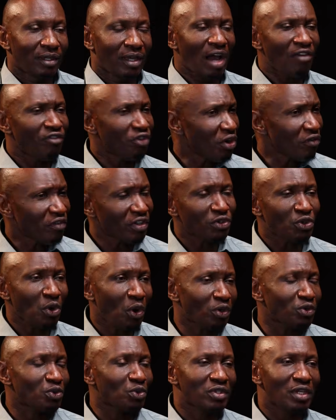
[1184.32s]
Have you ever
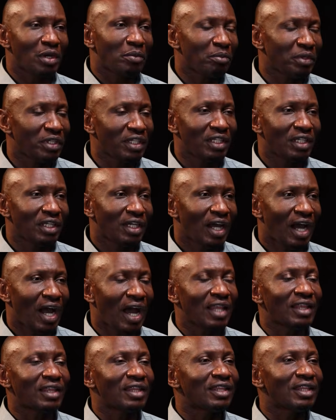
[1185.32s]
talked to somebody
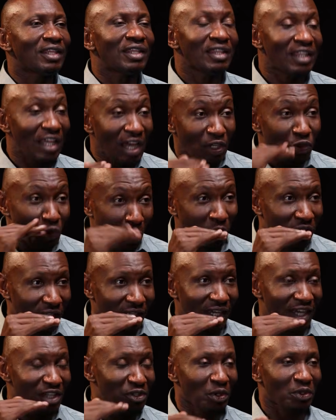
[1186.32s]
and they are
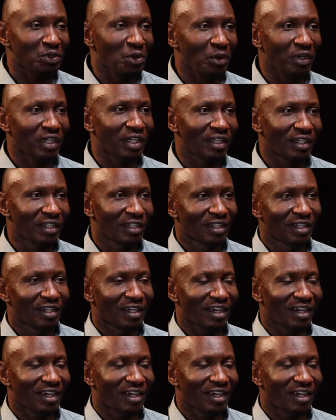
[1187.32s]
talking as you're talking?